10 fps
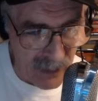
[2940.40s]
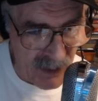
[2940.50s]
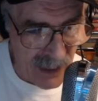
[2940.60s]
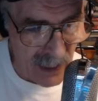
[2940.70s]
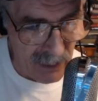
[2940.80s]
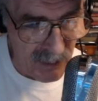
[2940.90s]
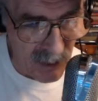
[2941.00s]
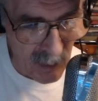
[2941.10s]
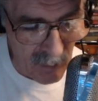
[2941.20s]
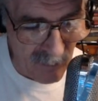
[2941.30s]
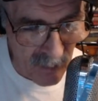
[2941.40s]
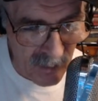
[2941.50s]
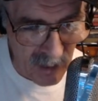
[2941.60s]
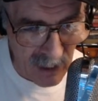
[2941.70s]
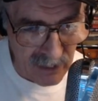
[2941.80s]
salads, when I first
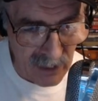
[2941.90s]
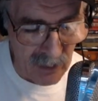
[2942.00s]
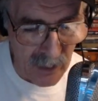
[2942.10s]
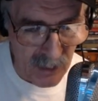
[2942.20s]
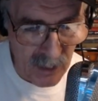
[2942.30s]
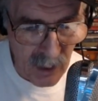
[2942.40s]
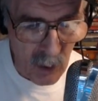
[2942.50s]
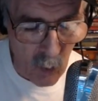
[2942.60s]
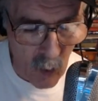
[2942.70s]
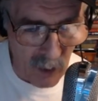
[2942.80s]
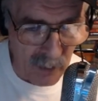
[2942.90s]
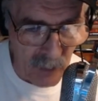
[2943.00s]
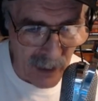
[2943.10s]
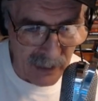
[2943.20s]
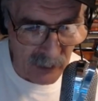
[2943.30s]
got there, and I was walking
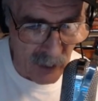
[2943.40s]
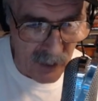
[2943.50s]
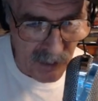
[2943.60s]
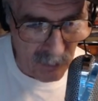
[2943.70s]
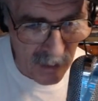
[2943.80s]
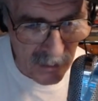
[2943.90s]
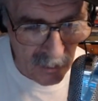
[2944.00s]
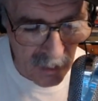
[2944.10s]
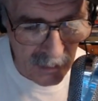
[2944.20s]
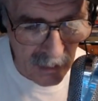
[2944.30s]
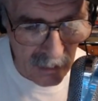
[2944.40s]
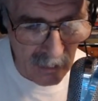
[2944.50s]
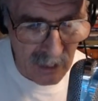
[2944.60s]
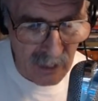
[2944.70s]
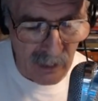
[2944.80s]
back across the restaurant there,
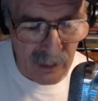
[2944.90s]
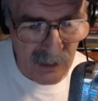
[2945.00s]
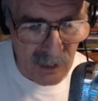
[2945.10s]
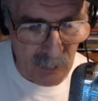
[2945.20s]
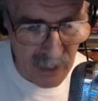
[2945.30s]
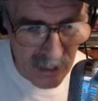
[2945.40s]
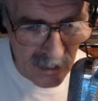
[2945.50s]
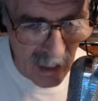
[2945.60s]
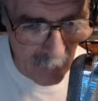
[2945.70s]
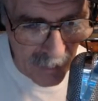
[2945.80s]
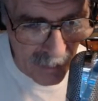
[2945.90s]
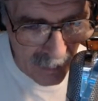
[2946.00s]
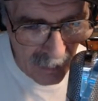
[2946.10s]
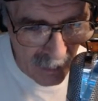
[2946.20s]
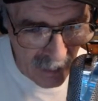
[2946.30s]
and somebody stopped and
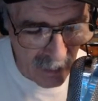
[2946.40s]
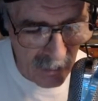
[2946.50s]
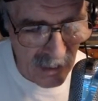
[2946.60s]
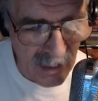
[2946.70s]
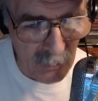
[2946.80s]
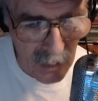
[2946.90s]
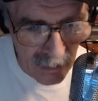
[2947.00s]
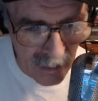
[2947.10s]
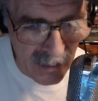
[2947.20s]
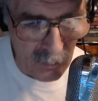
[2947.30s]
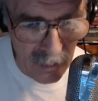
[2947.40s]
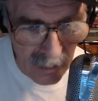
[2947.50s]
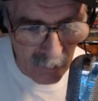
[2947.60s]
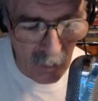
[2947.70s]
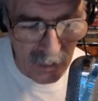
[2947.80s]
he goes, "Hey man, that's
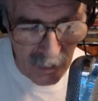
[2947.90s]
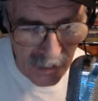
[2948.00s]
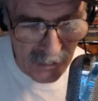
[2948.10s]
really one nice